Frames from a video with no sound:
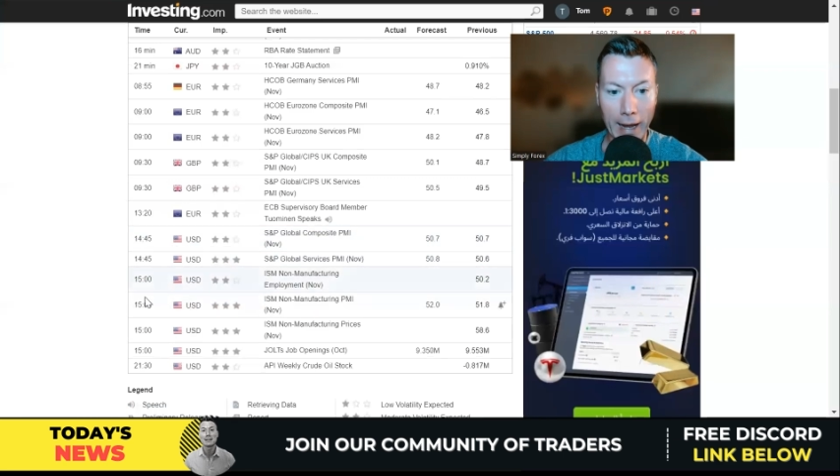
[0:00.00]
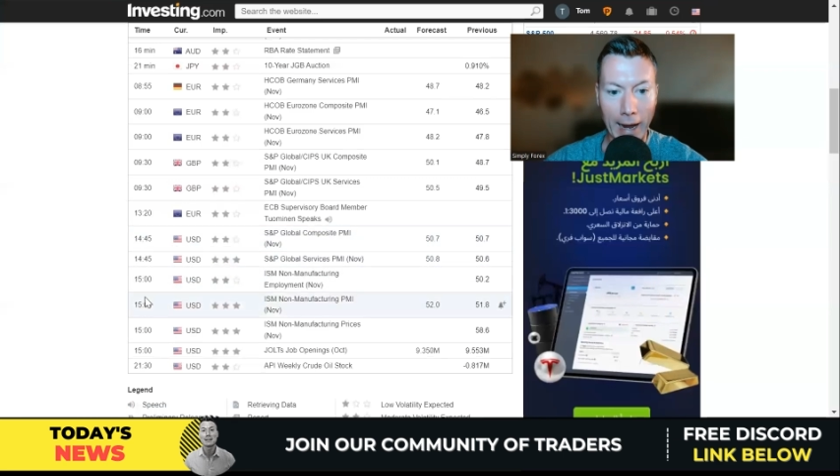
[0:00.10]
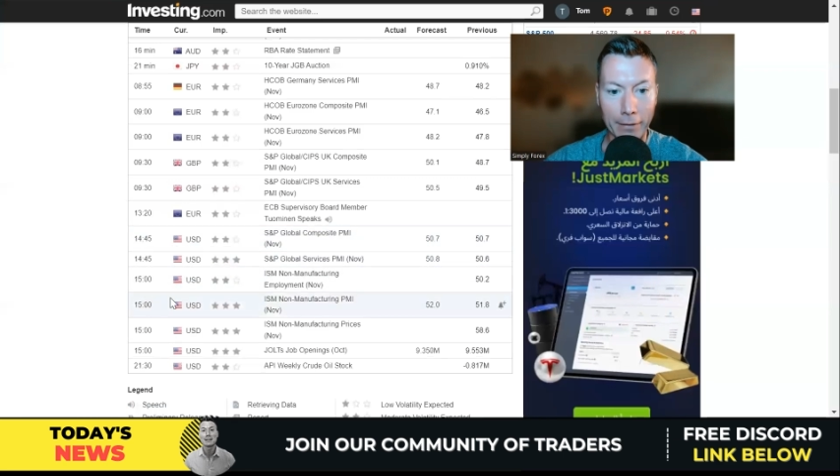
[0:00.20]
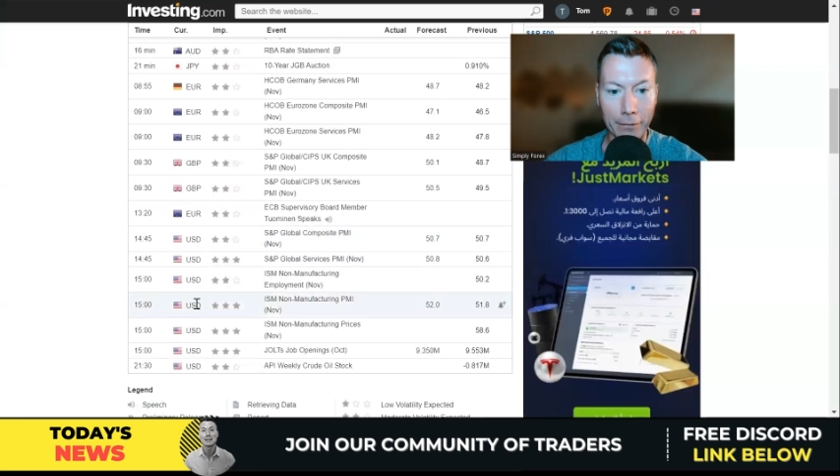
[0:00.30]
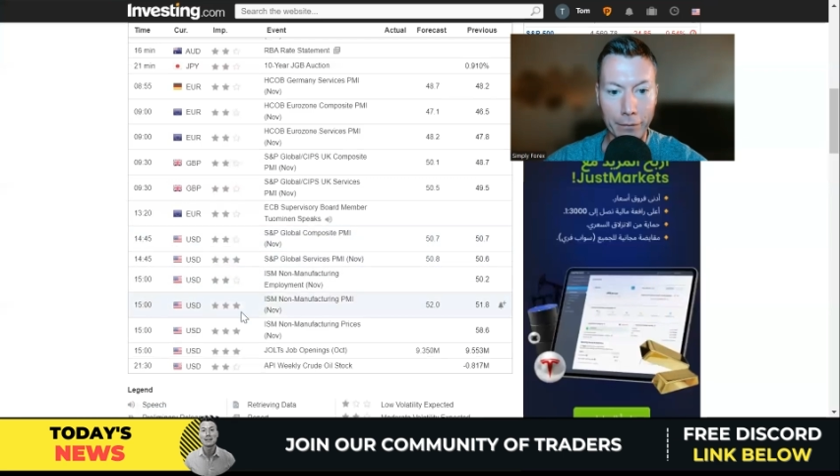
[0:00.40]

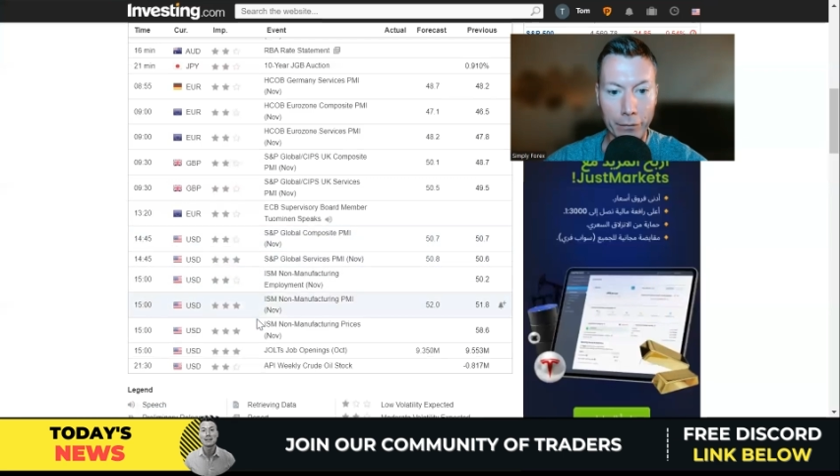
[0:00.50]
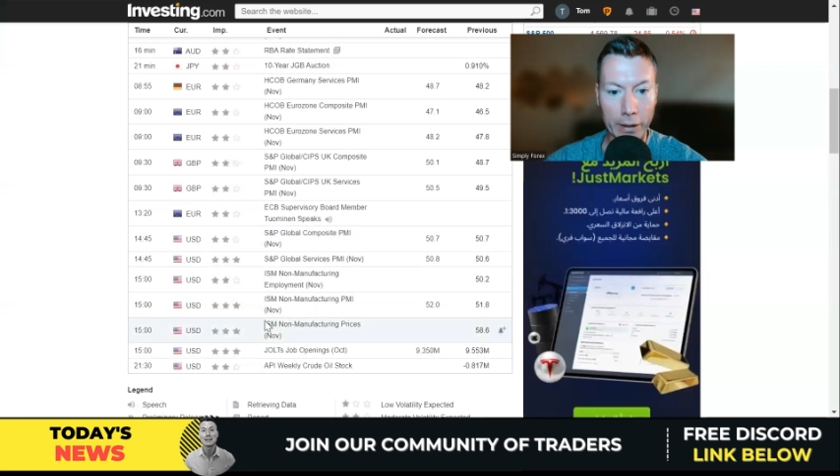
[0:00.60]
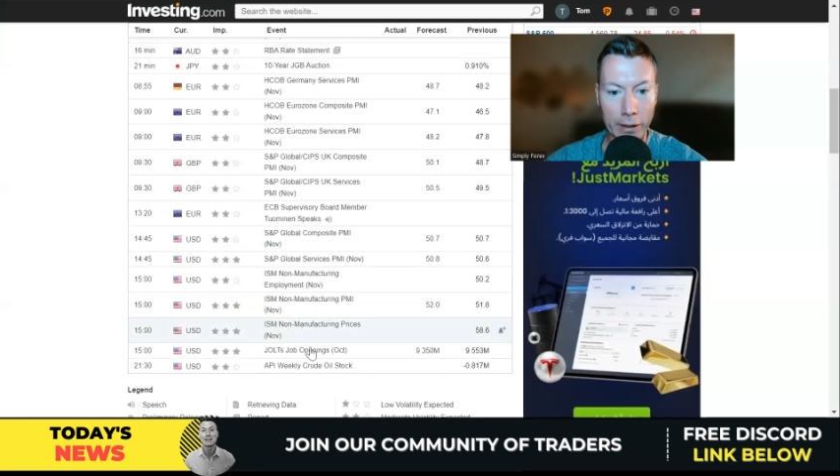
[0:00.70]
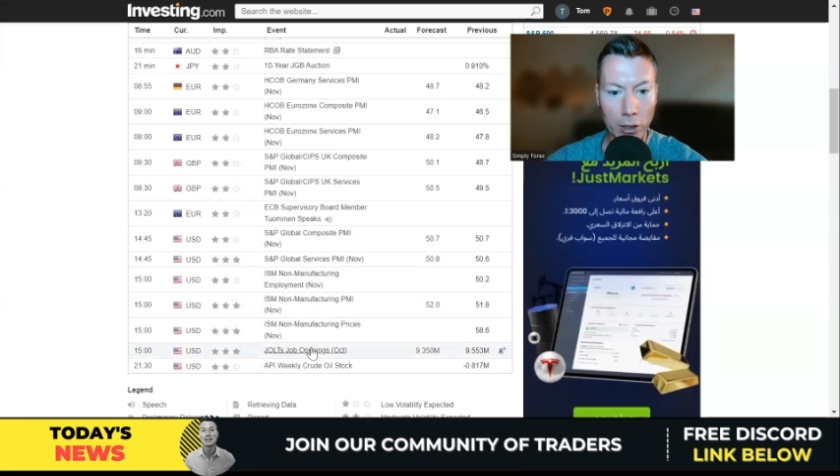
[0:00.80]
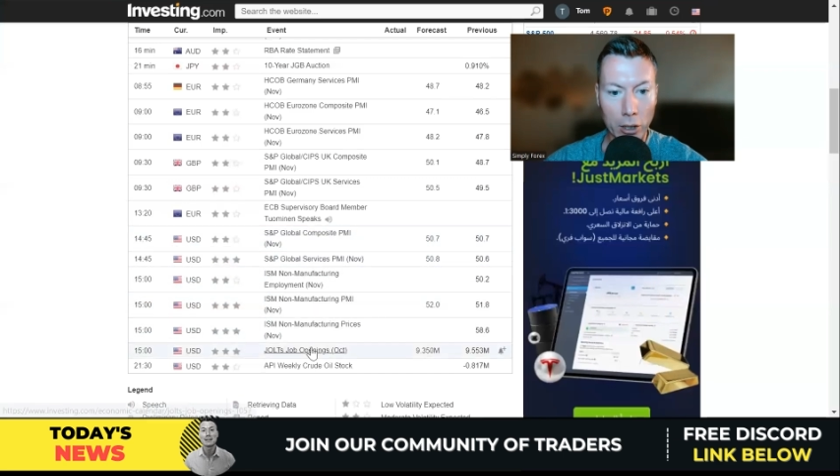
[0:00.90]
and
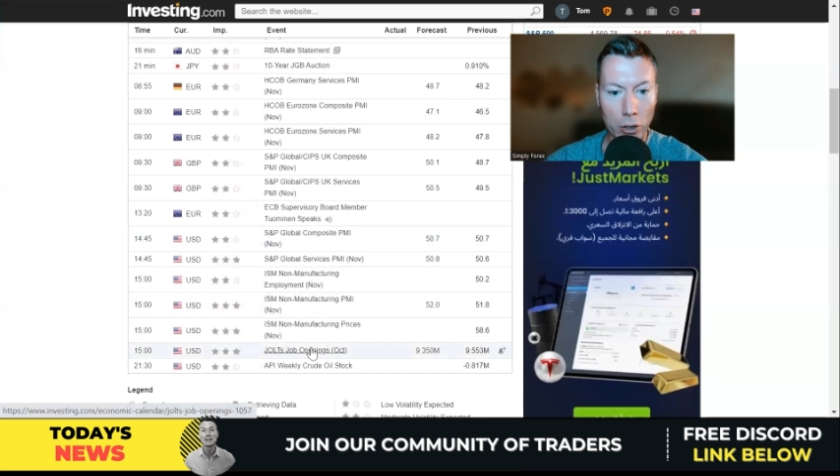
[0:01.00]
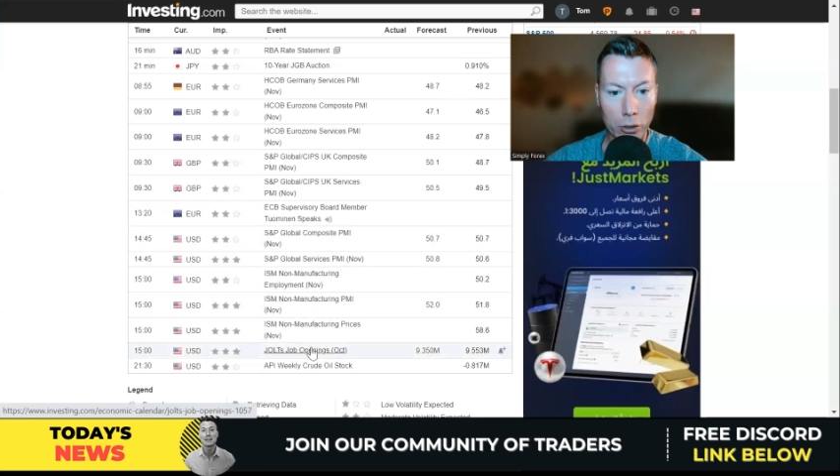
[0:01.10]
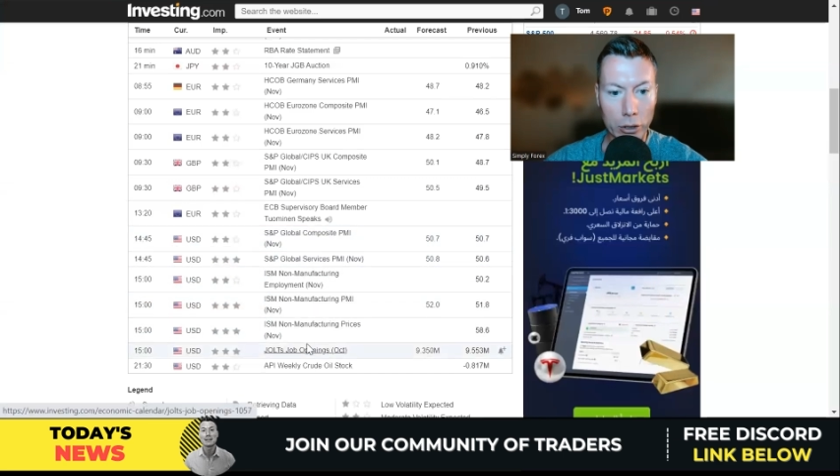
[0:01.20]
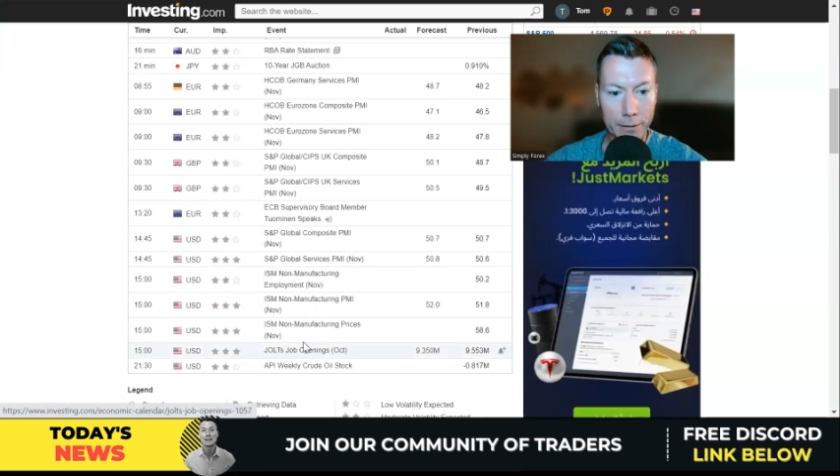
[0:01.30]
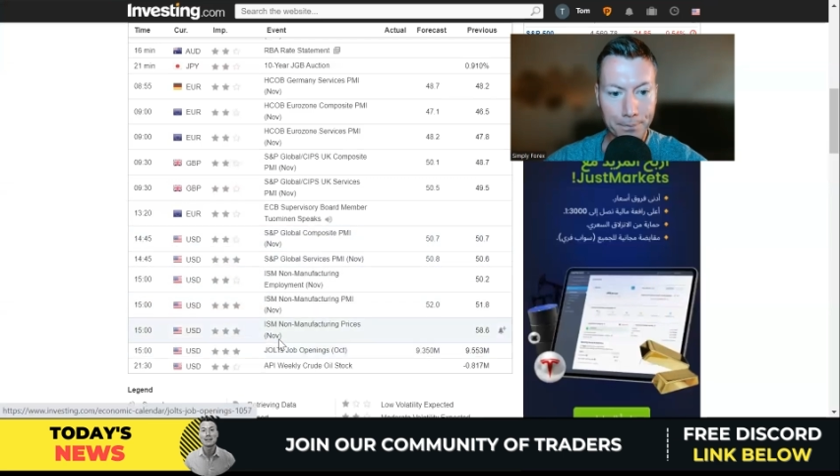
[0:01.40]
3 o'clock.